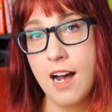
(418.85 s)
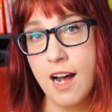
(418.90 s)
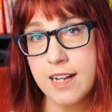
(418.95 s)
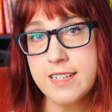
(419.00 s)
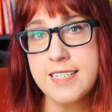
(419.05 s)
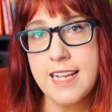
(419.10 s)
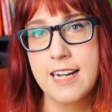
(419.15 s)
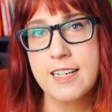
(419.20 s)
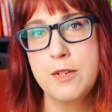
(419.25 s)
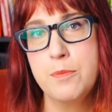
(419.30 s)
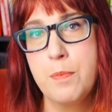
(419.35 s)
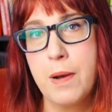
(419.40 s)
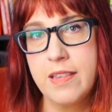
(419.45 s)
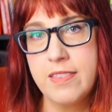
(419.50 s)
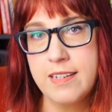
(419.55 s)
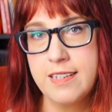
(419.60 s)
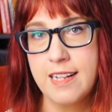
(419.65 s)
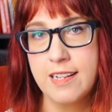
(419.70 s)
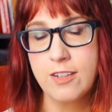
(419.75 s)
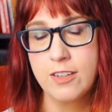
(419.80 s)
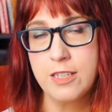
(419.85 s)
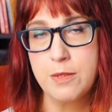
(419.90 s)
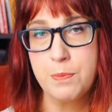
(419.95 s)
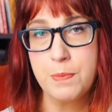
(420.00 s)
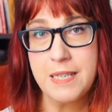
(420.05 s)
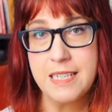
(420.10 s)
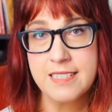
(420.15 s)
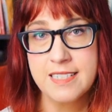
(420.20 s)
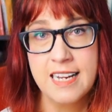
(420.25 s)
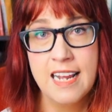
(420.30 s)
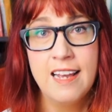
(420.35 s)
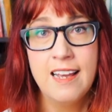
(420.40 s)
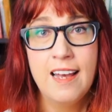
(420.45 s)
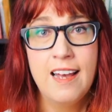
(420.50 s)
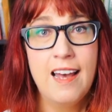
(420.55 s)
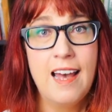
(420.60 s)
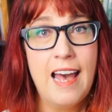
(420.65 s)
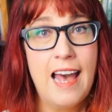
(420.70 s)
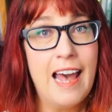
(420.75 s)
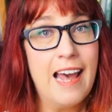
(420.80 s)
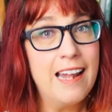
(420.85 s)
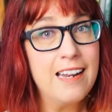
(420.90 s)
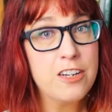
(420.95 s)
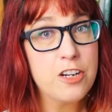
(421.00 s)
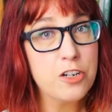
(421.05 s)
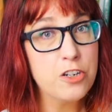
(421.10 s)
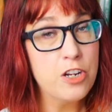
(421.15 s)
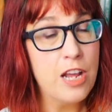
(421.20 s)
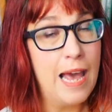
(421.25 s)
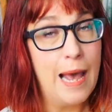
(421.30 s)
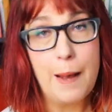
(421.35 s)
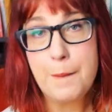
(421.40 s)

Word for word: contacted by the Daily Beast had